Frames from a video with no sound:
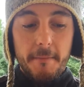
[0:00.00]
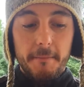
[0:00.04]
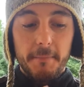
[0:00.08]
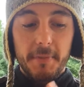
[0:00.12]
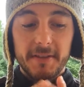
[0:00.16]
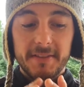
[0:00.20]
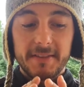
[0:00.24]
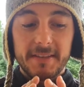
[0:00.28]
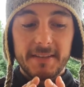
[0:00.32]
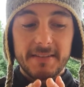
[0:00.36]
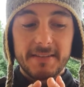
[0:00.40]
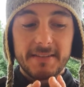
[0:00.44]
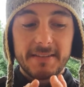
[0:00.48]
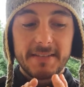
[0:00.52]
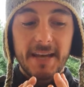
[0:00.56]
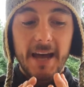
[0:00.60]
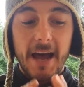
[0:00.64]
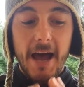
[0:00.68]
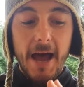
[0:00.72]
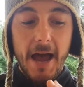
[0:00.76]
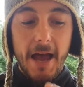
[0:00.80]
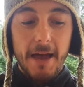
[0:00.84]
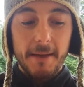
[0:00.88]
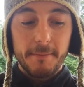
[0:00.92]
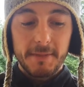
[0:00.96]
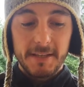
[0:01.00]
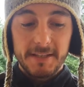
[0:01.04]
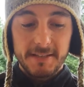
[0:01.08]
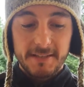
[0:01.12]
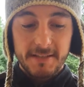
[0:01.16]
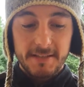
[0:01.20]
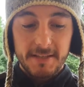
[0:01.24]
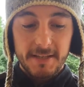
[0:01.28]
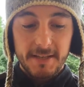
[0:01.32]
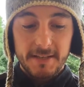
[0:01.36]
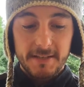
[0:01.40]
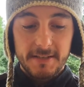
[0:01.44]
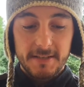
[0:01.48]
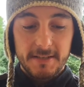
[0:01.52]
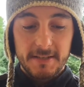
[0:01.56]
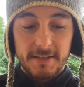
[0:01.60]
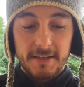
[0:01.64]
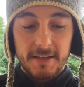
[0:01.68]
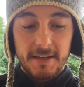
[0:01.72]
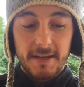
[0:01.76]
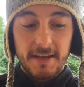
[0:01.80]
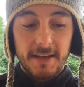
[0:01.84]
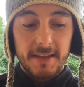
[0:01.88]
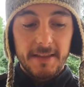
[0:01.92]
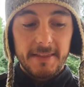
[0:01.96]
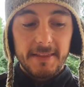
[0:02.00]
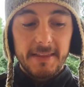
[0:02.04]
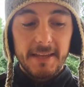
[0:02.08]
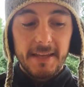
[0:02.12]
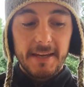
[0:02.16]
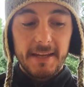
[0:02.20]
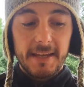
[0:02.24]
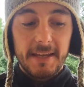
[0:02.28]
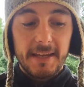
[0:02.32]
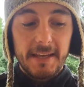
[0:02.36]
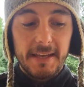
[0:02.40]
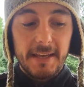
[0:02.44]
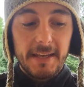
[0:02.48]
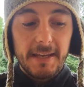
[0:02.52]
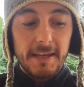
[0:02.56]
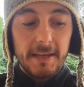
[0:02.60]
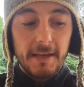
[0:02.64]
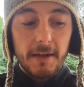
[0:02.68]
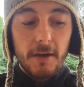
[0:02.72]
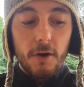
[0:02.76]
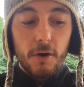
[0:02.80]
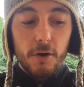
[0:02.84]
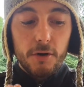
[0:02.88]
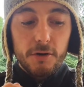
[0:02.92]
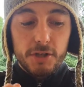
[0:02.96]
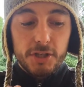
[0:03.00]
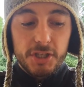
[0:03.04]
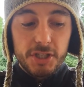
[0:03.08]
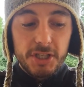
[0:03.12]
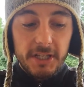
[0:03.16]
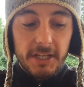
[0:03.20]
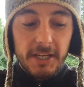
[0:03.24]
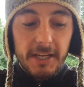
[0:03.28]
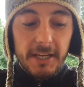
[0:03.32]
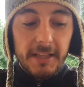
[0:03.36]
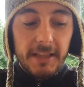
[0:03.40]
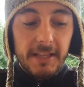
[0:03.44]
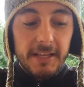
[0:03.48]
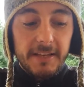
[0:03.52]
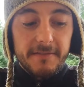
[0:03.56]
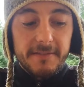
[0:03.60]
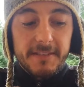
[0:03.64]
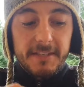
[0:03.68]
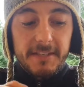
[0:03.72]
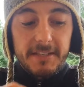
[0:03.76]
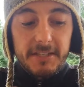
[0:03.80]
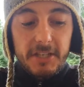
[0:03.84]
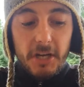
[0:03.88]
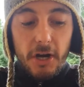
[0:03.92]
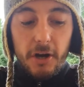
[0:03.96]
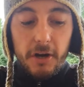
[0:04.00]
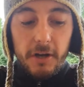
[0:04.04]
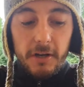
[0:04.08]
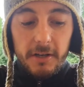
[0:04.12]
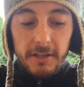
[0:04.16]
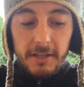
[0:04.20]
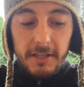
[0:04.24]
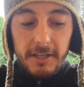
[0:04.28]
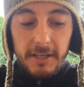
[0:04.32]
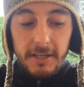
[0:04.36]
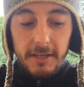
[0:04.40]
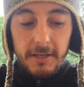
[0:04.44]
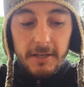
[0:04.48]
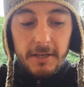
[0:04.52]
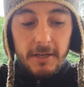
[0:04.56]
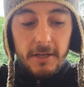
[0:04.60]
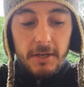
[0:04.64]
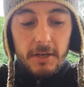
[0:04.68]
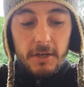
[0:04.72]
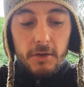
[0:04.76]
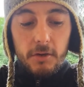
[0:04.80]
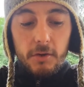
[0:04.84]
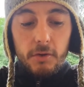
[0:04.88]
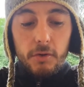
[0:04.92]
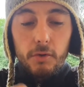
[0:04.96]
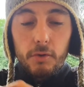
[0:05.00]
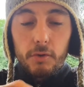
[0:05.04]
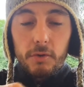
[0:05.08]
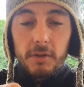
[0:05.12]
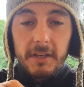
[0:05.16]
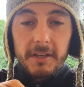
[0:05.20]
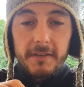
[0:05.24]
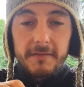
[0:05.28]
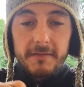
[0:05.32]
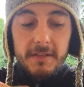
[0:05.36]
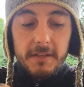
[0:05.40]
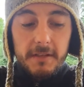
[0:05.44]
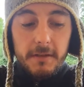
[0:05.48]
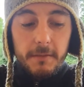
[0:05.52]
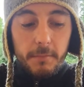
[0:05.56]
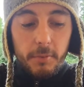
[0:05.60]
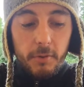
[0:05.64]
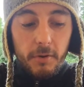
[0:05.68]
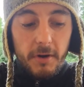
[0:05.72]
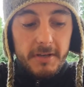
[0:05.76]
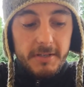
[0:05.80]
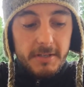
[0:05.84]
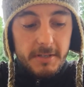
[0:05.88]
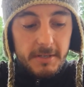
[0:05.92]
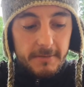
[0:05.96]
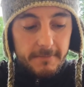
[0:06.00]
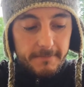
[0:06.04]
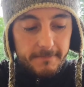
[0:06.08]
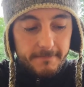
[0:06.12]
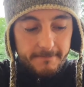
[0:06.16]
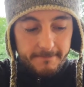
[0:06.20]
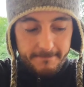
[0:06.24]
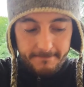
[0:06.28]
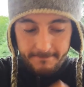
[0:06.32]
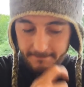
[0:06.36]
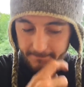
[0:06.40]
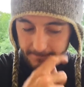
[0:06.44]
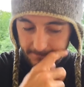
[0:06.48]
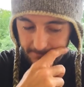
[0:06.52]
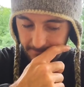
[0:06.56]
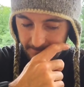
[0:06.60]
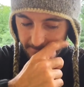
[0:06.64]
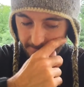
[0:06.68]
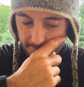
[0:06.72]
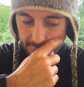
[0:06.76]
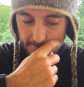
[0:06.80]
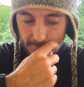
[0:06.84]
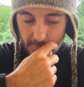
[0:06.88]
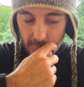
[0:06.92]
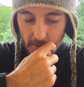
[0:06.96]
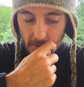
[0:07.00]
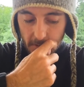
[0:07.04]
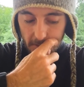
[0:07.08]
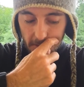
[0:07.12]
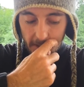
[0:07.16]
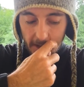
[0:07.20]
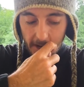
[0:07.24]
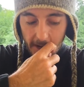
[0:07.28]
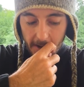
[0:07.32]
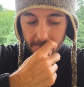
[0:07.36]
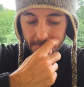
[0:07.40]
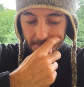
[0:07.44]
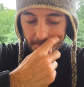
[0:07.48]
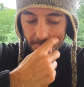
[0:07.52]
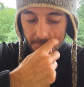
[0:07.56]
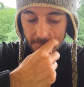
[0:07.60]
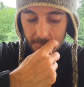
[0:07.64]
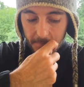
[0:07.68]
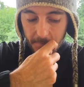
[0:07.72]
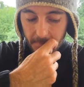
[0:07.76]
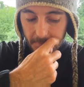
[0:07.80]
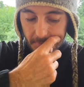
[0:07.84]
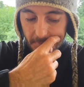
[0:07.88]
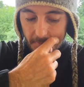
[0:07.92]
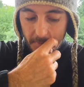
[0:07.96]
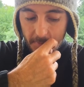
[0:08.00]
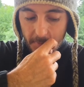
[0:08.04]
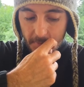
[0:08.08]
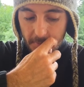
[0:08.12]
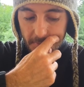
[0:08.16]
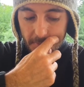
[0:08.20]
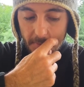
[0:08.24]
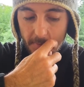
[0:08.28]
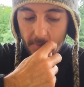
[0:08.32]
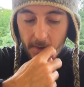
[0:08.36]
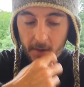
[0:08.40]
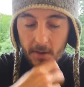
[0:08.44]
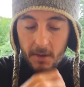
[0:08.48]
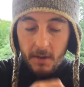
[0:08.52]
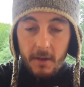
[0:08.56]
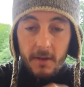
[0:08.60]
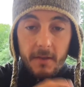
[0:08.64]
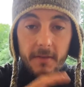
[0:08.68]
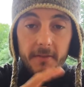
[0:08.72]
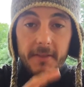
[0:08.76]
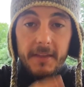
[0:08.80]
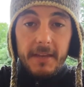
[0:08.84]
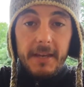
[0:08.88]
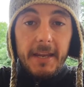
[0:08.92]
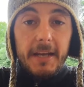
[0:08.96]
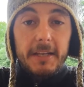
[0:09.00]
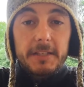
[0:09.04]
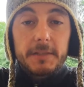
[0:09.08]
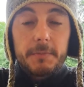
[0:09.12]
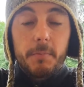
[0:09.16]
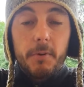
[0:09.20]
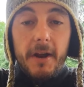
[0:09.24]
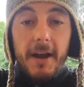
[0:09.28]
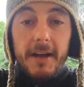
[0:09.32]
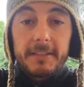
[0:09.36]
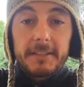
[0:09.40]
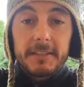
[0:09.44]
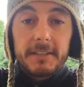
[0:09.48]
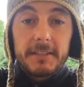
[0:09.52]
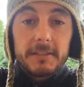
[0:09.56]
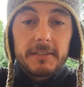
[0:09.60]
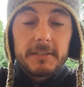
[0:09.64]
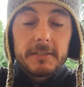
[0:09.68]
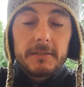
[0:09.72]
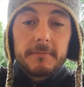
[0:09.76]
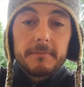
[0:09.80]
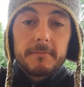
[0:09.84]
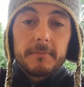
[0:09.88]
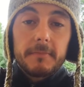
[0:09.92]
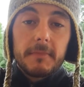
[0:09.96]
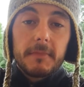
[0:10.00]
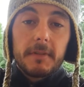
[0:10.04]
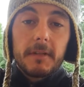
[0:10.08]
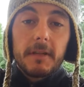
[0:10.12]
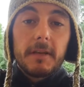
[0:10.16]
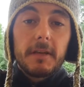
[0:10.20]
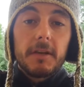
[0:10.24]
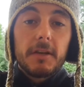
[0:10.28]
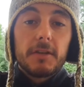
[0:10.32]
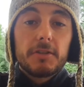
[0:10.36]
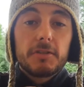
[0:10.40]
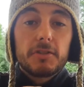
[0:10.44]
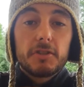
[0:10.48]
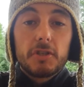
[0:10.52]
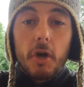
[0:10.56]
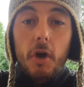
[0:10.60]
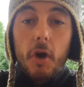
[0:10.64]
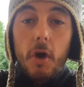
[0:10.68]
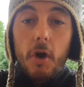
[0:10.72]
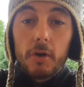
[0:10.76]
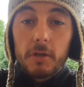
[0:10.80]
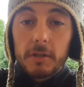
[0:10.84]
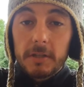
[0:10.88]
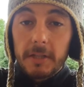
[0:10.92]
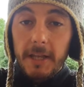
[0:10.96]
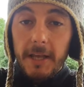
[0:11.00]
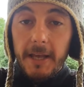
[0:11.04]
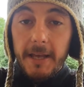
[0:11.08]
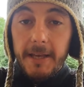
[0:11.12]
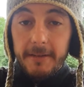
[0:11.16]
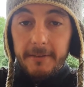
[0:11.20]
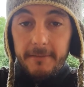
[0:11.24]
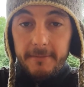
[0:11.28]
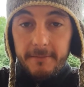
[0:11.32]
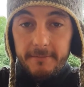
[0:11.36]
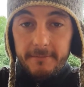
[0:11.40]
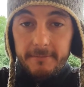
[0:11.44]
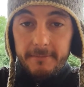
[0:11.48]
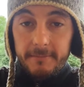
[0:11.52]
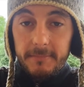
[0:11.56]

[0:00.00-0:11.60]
but the timelessness, then he or she lives eternally who lives in the present. Okay? The next practice, Tonglen.